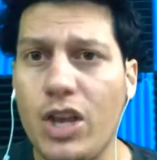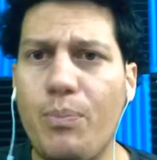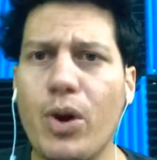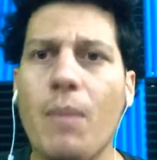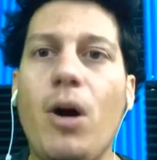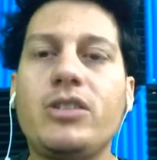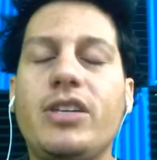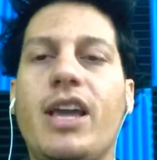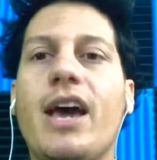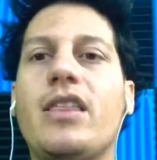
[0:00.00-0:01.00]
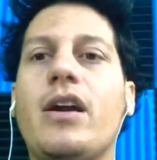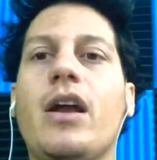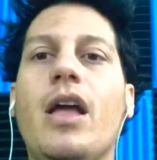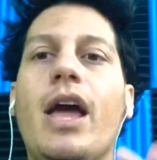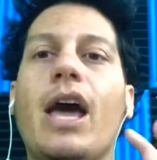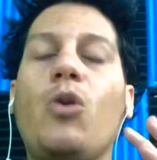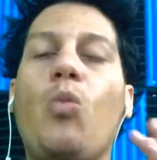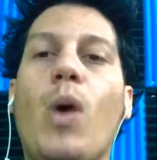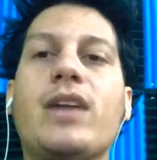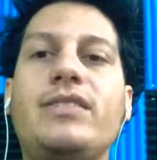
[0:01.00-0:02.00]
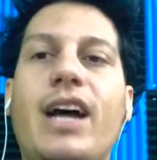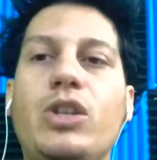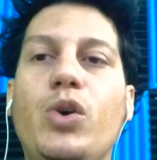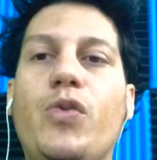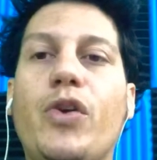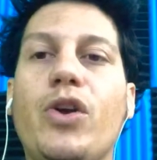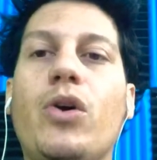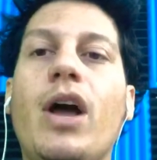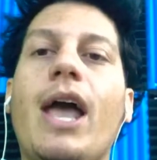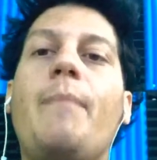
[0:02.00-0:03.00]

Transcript: You put them all together. And what does that do for you?